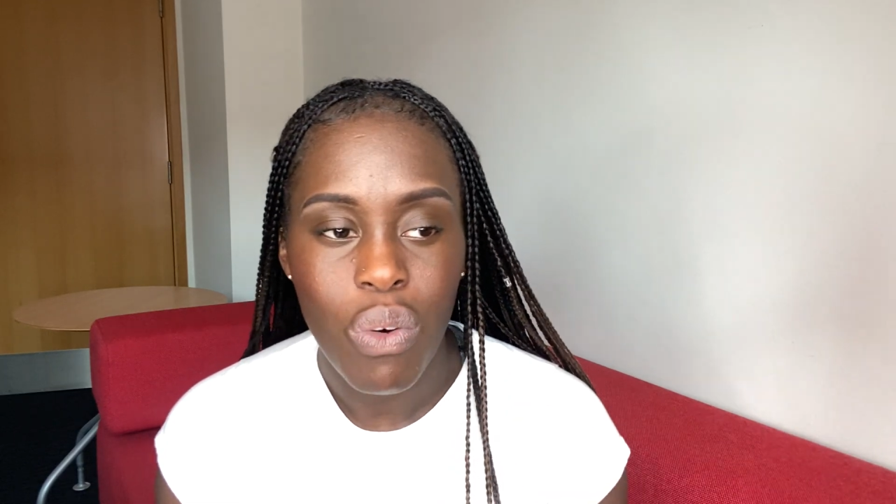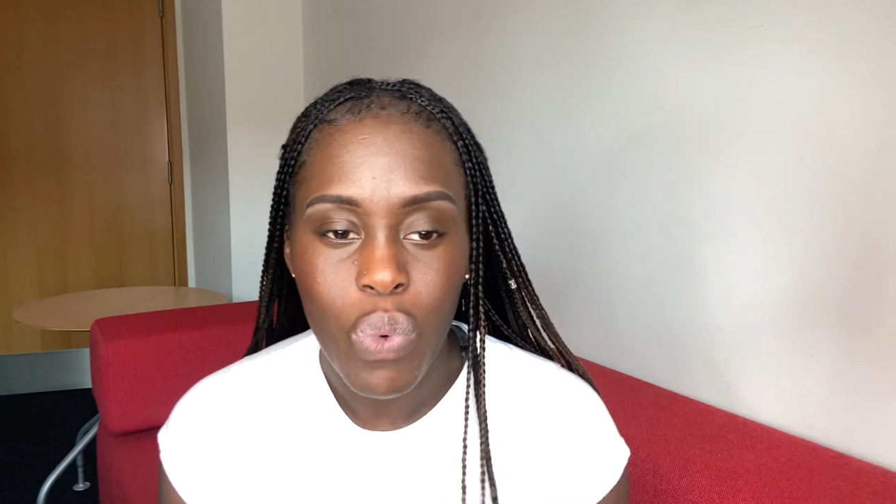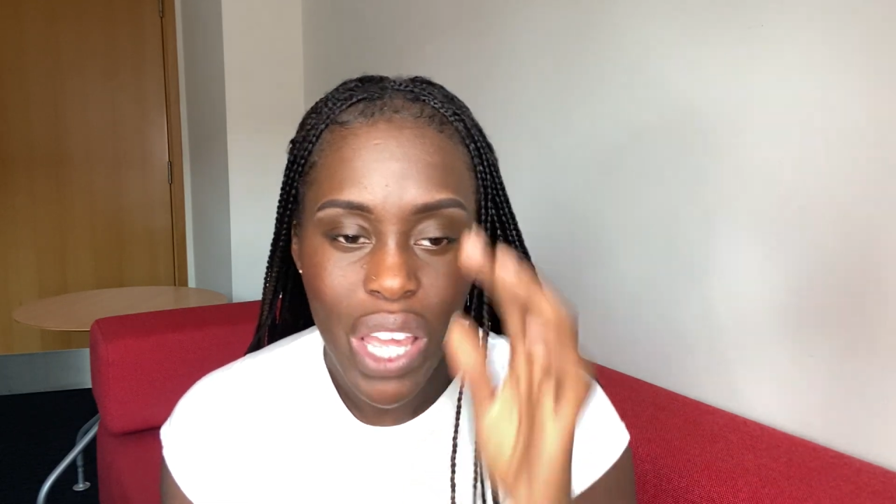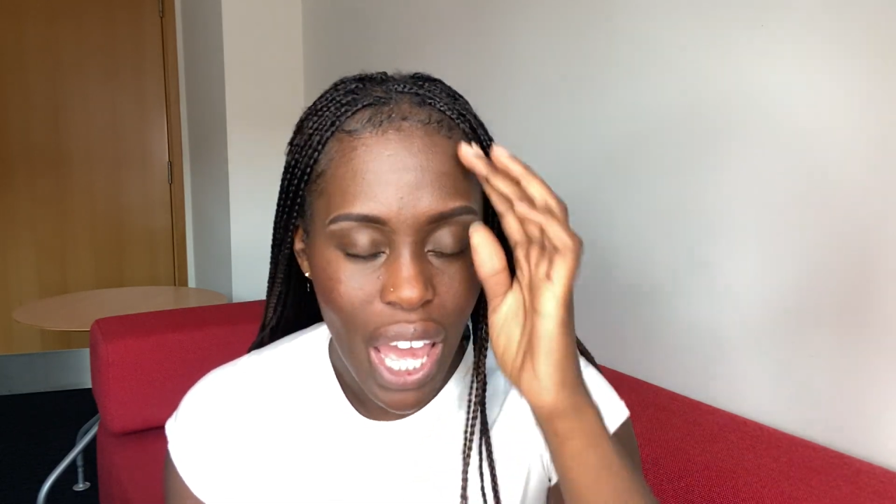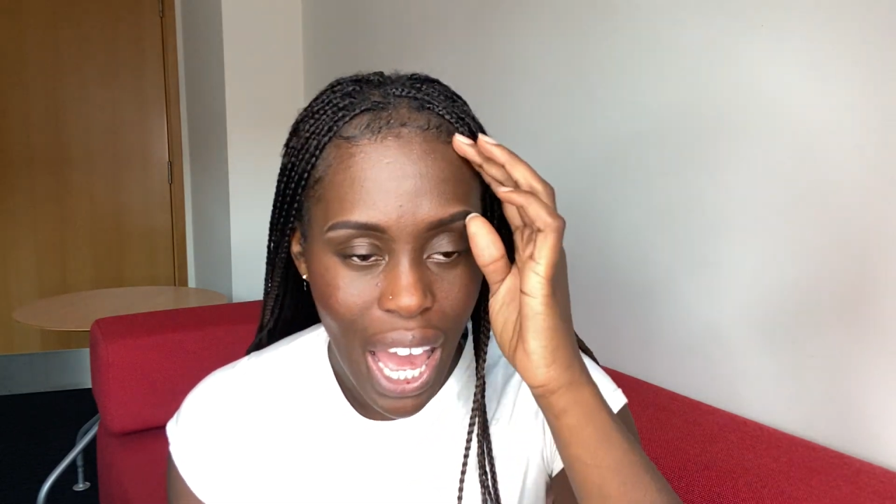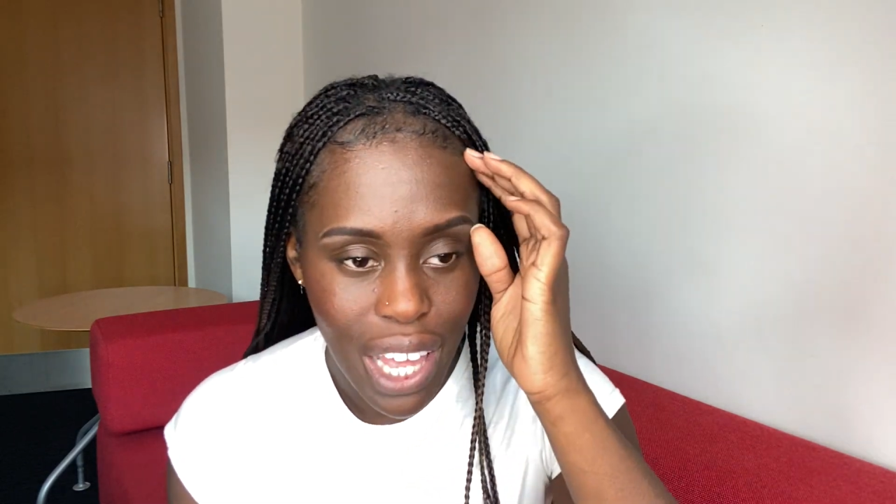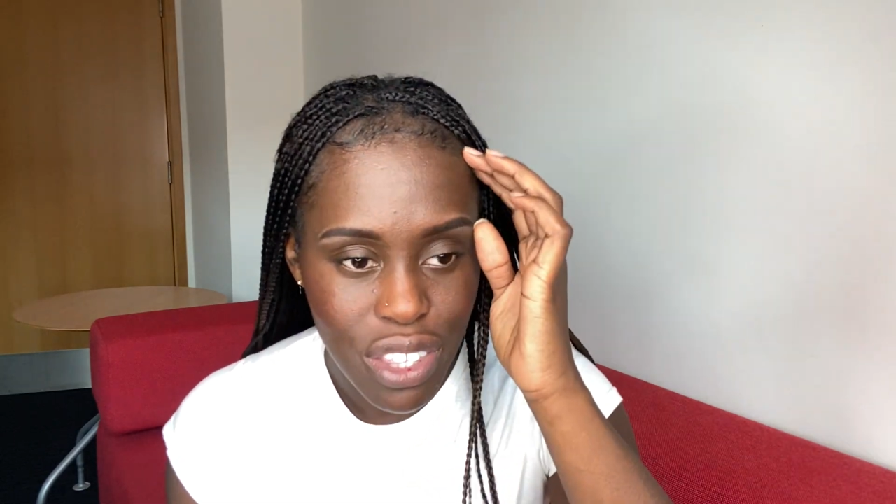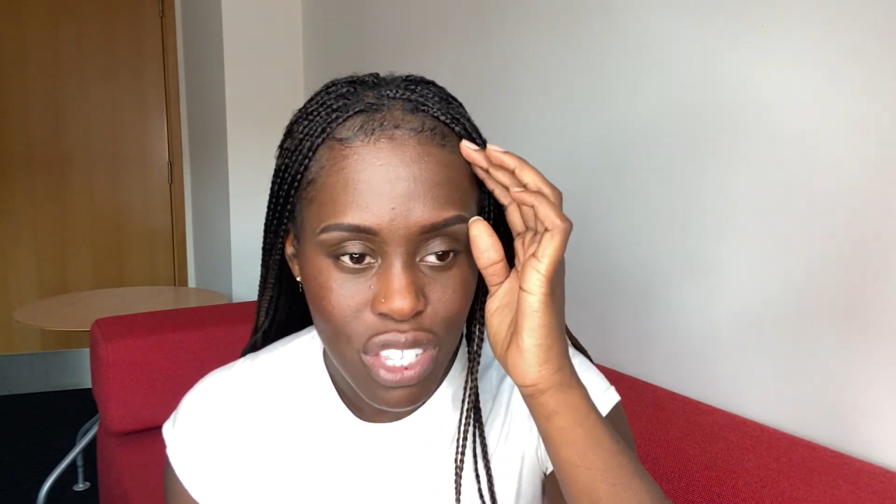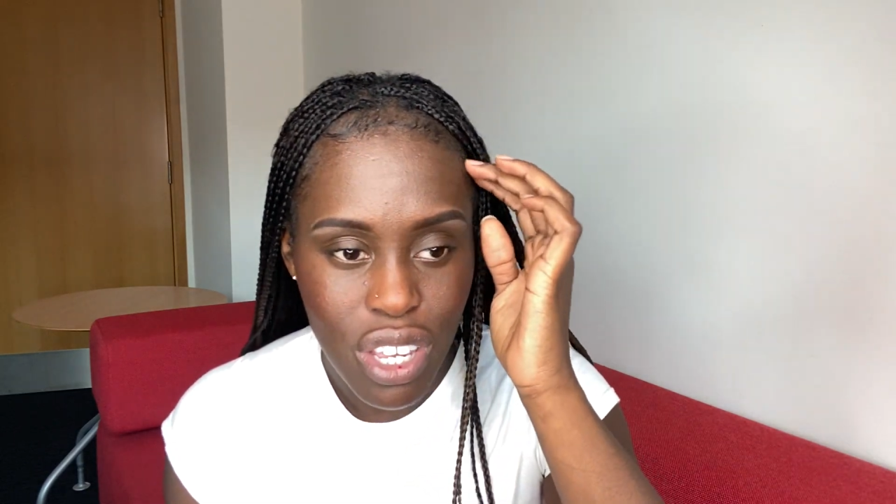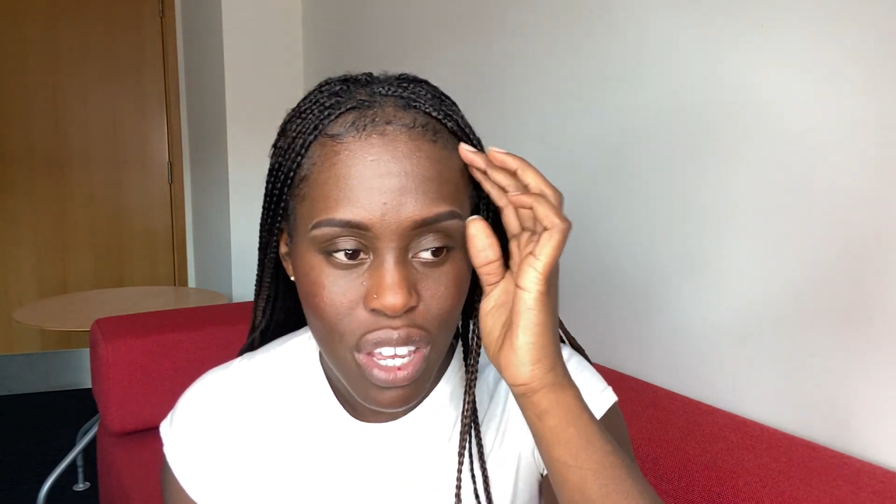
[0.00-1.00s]
we
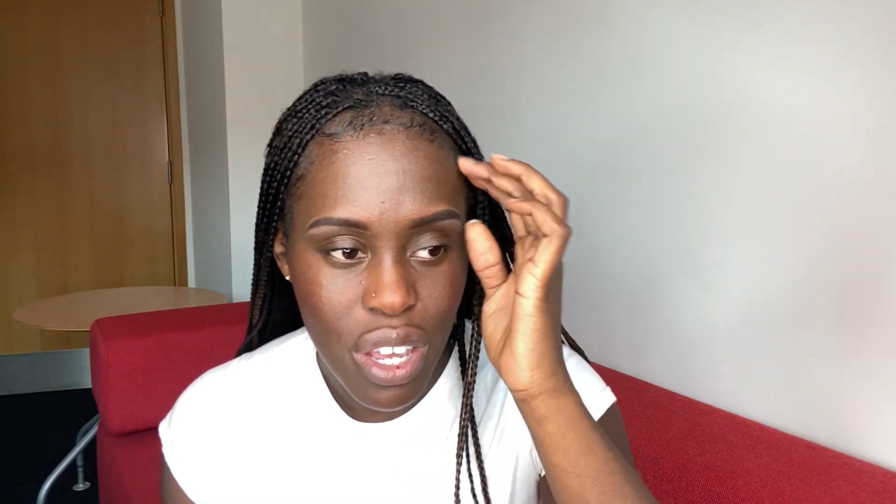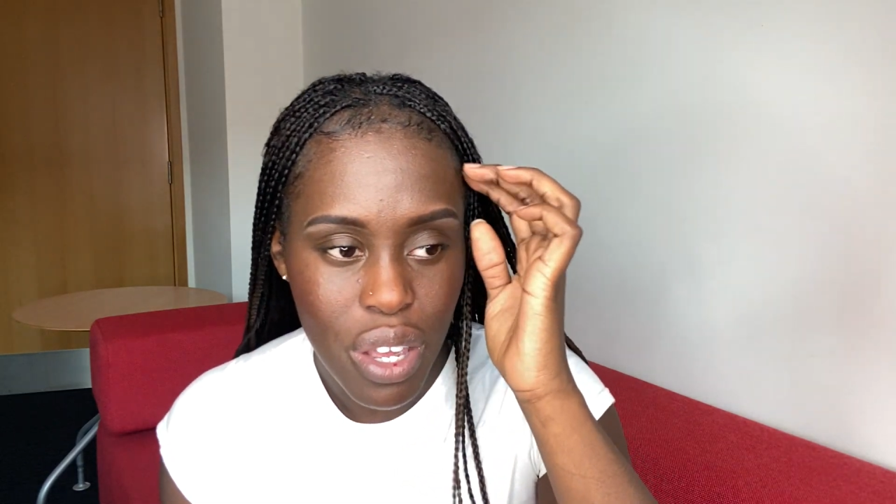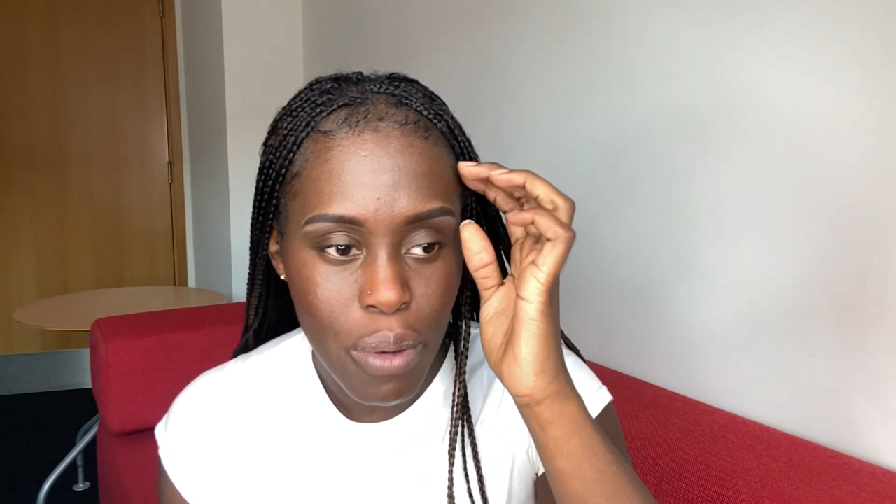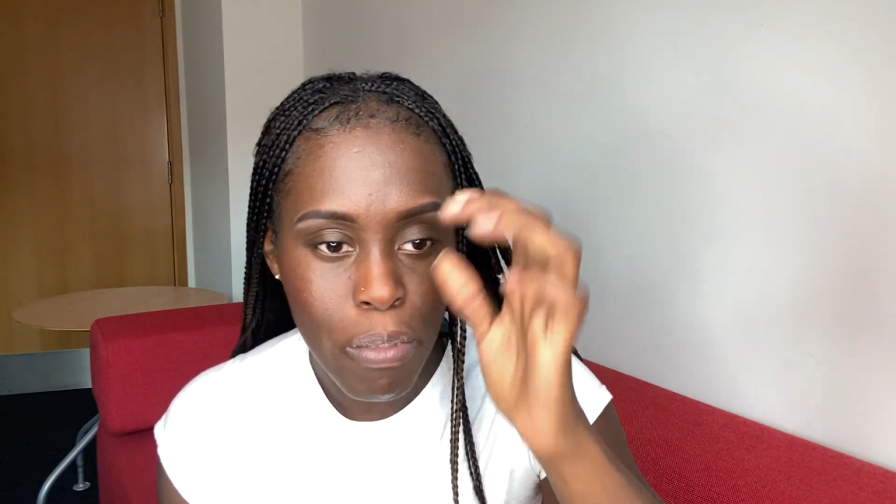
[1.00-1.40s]
had to